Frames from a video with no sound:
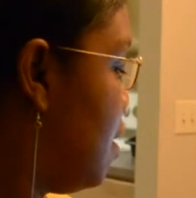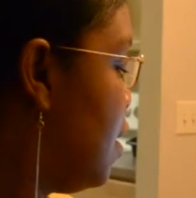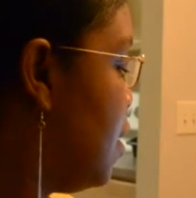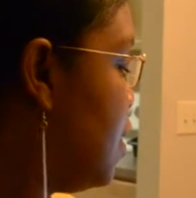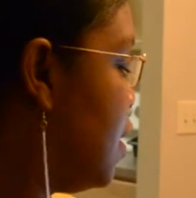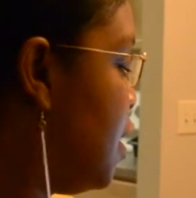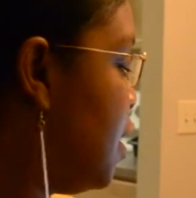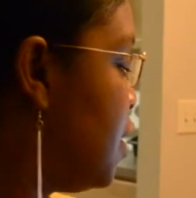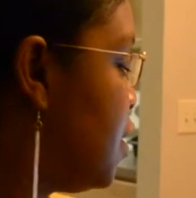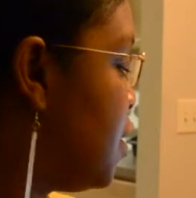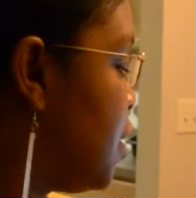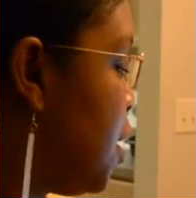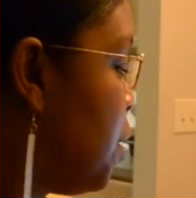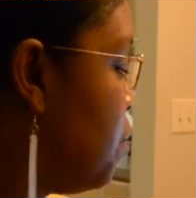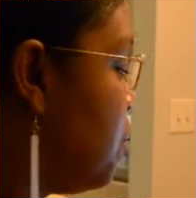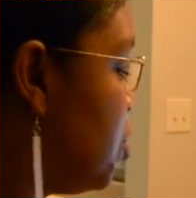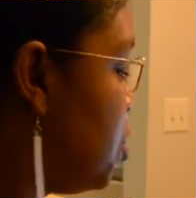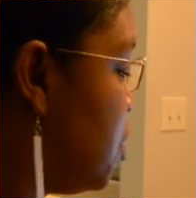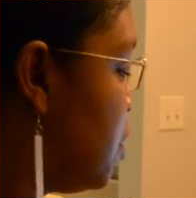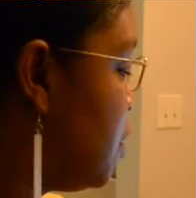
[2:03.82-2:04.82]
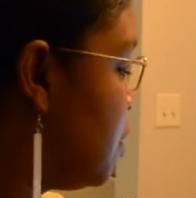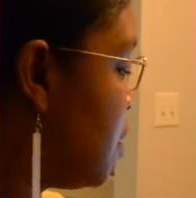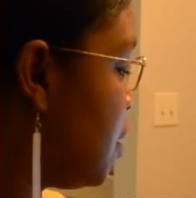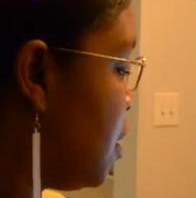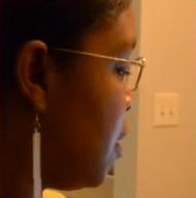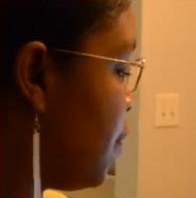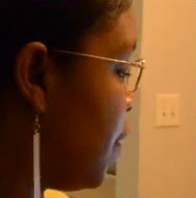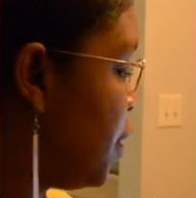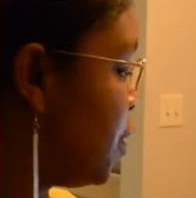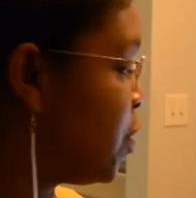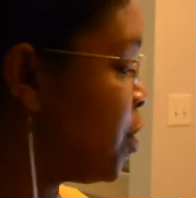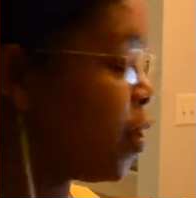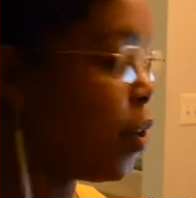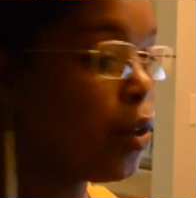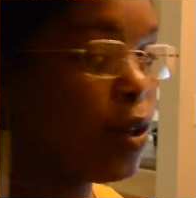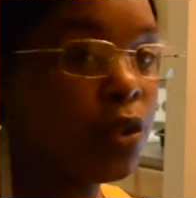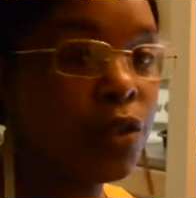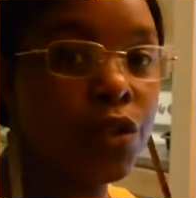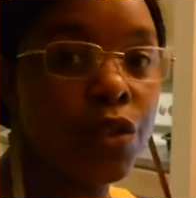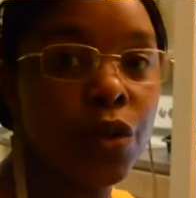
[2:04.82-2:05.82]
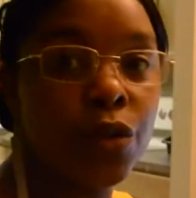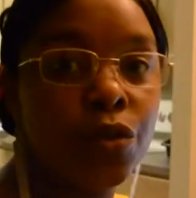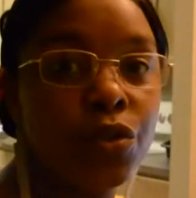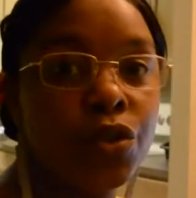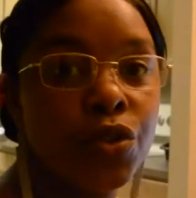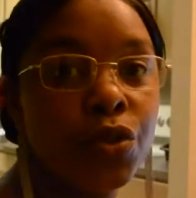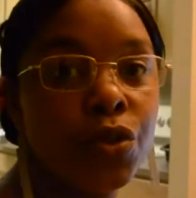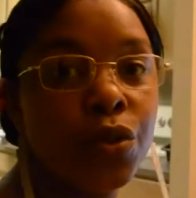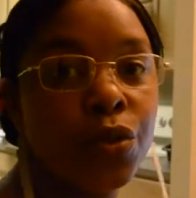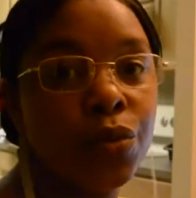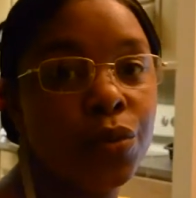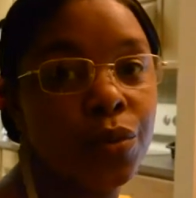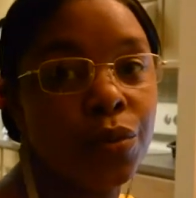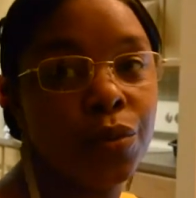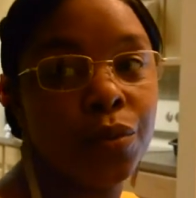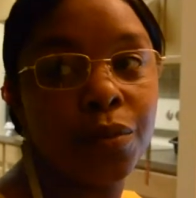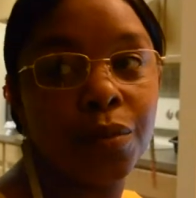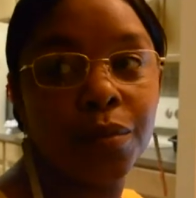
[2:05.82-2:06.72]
the assumptions of a certain social group.